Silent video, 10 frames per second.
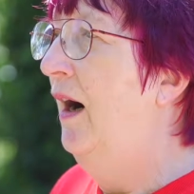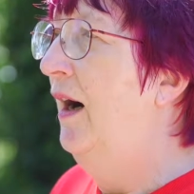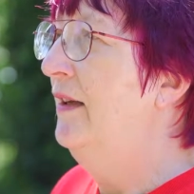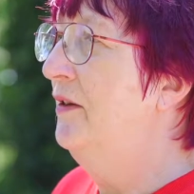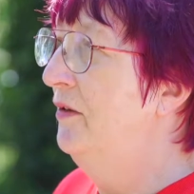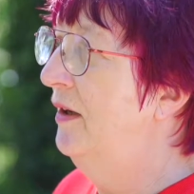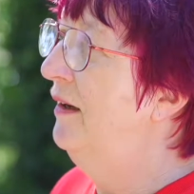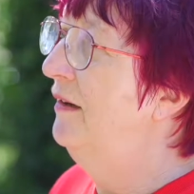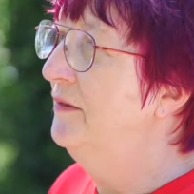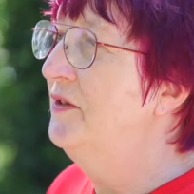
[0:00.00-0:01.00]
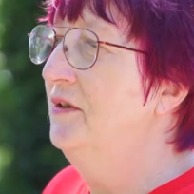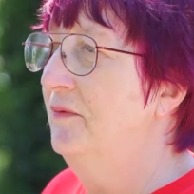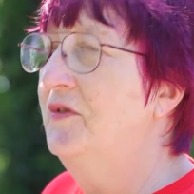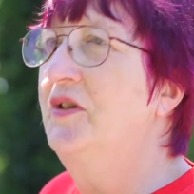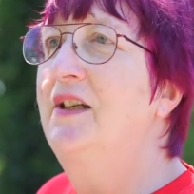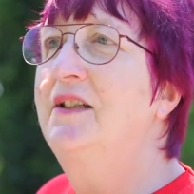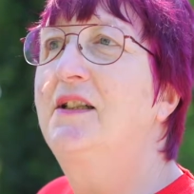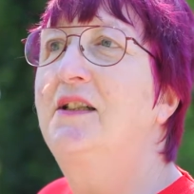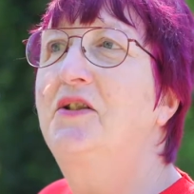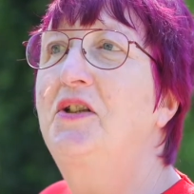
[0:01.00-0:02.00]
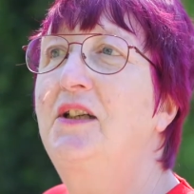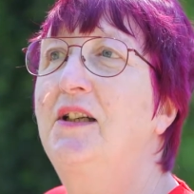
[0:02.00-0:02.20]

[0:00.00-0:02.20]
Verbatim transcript: I thought I'd try Tai Chi